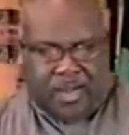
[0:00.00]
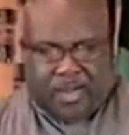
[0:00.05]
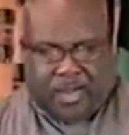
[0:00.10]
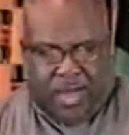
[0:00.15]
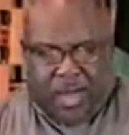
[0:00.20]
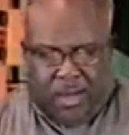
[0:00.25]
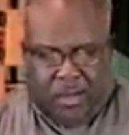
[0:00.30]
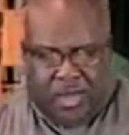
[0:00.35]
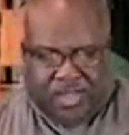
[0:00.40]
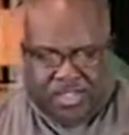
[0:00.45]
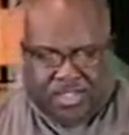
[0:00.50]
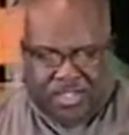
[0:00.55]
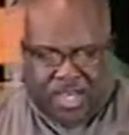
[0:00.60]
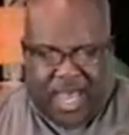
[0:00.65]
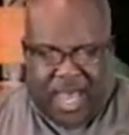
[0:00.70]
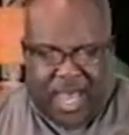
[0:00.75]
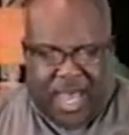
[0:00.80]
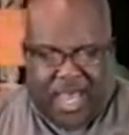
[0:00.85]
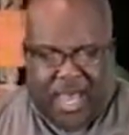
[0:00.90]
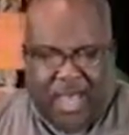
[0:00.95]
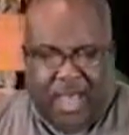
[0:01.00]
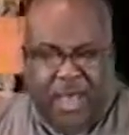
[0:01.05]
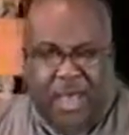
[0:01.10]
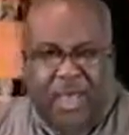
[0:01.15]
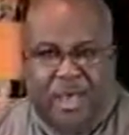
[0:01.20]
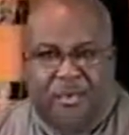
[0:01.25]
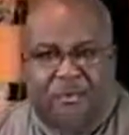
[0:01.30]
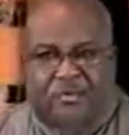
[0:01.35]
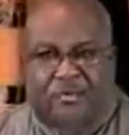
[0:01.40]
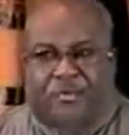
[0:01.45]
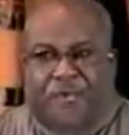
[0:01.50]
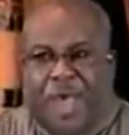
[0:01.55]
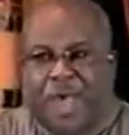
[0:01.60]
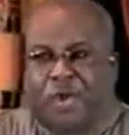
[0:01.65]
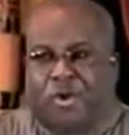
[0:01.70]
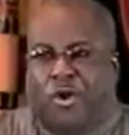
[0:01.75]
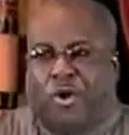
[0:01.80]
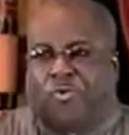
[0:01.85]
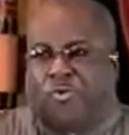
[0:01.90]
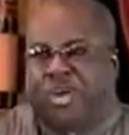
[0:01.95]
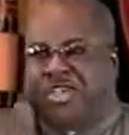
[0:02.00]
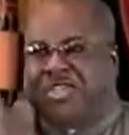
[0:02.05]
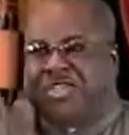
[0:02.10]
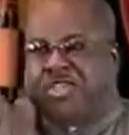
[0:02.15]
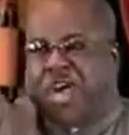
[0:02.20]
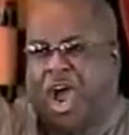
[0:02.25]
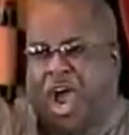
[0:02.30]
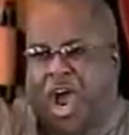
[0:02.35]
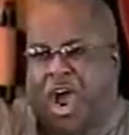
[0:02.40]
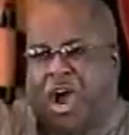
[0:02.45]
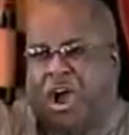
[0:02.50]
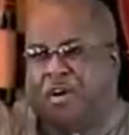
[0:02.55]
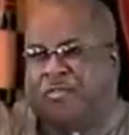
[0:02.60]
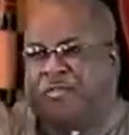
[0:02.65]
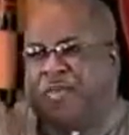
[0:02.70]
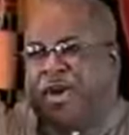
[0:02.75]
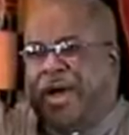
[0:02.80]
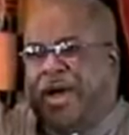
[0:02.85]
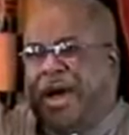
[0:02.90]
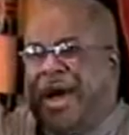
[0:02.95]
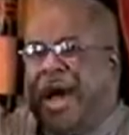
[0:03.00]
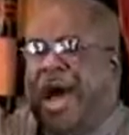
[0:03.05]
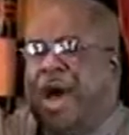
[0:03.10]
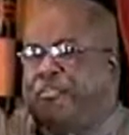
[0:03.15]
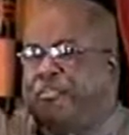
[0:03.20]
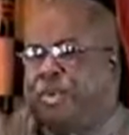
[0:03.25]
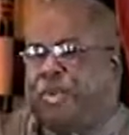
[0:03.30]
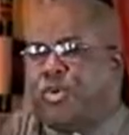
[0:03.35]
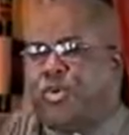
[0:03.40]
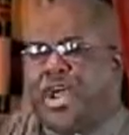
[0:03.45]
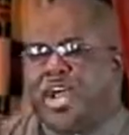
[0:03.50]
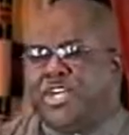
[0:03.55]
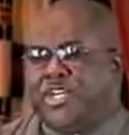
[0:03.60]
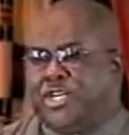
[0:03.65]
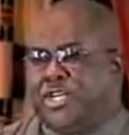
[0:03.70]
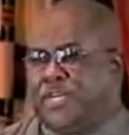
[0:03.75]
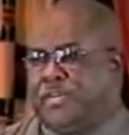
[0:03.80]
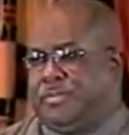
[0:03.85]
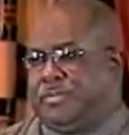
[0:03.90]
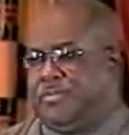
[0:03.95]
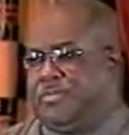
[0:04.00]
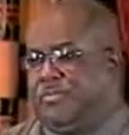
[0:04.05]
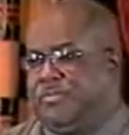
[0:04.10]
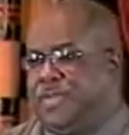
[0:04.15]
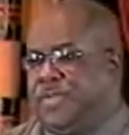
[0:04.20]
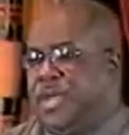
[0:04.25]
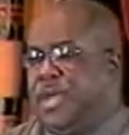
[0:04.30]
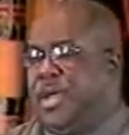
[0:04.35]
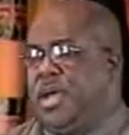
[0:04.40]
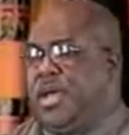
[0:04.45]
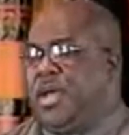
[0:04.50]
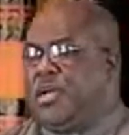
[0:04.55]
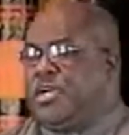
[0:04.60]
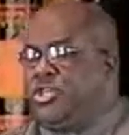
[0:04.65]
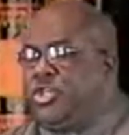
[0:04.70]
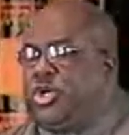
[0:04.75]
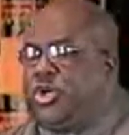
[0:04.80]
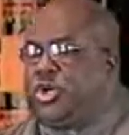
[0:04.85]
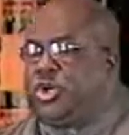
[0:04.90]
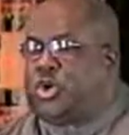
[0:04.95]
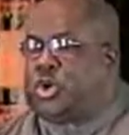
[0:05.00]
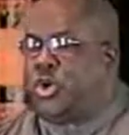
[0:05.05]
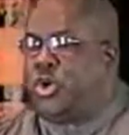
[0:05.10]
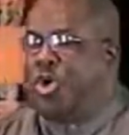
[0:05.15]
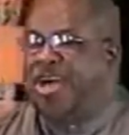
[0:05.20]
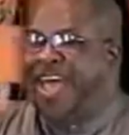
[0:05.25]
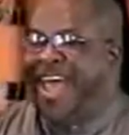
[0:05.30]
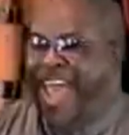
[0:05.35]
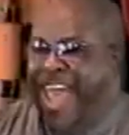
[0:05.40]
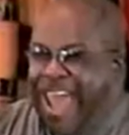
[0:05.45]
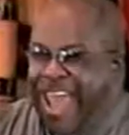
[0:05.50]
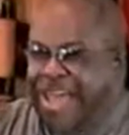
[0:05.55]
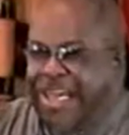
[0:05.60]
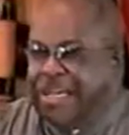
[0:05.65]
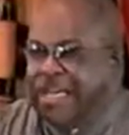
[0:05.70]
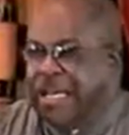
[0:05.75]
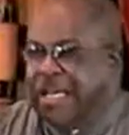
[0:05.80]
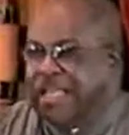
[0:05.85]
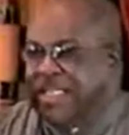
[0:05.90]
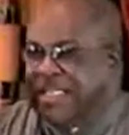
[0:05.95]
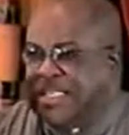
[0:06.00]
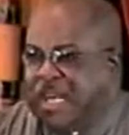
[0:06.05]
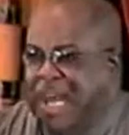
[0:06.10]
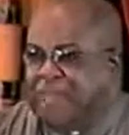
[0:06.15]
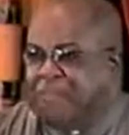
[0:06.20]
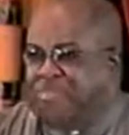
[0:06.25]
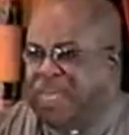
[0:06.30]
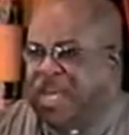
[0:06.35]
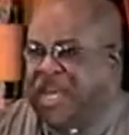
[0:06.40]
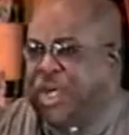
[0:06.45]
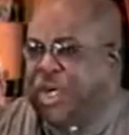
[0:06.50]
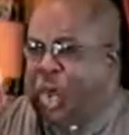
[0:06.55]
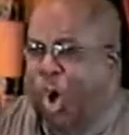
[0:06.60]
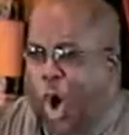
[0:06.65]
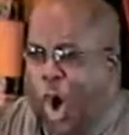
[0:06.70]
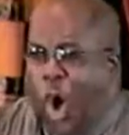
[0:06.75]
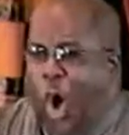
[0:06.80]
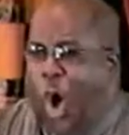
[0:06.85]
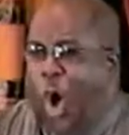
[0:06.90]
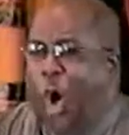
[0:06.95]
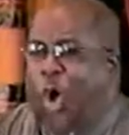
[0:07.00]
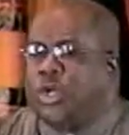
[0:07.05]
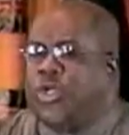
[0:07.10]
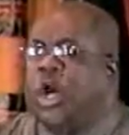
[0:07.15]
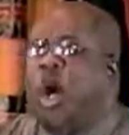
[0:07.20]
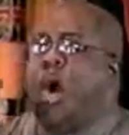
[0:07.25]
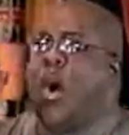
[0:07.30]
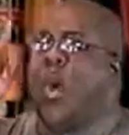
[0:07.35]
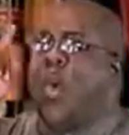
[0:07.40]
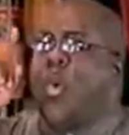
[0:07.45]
It was a Federal Reserve operation to create something called